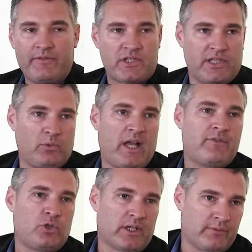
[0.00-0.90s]
obviously we'll
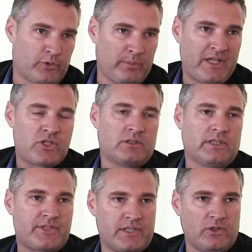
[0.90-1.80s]
have your information
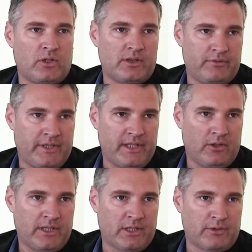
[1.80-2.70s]
listed on the
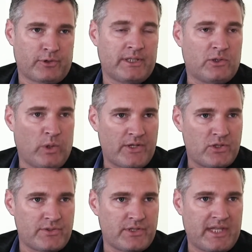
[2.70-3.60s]
video here for any
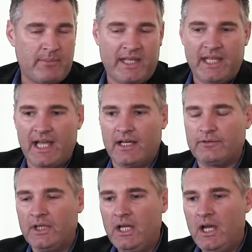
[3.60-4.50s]
questions that they may
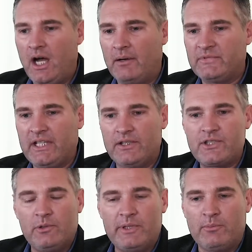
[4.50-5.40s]
have. Tell
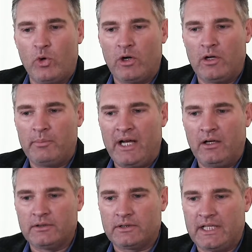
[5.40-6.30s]
us a little bit more
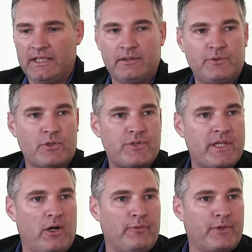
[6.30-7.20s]
about kind of
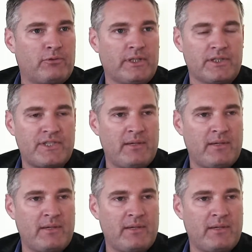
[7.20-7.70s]
yourself, the real